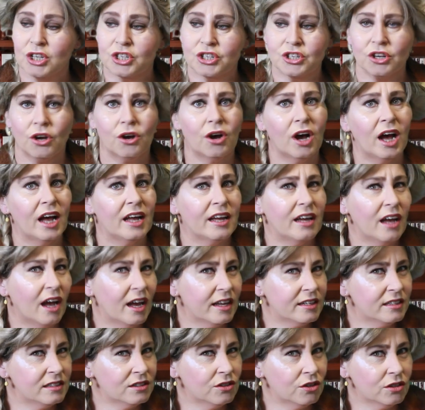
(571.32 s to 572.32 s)
So
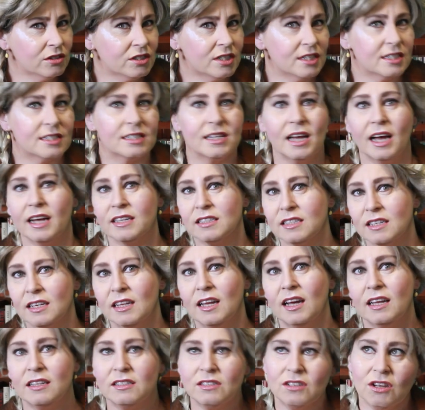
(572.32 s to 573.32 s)
I noticed that
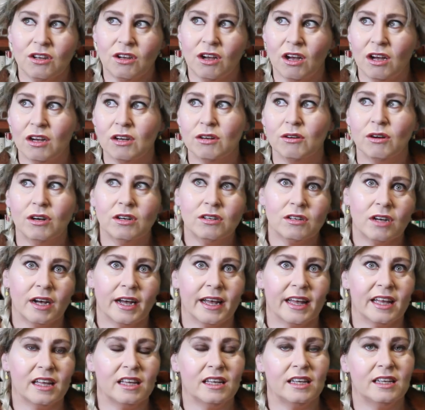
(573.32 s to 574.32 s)
and I thought, oh,
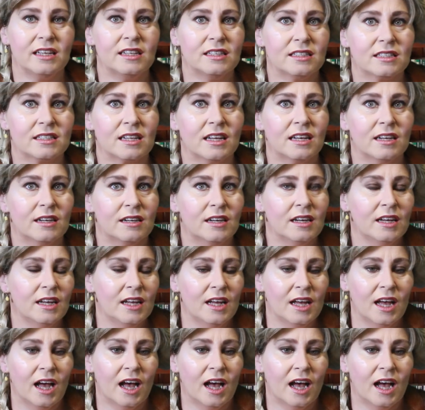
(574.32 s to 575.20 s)
okay, is the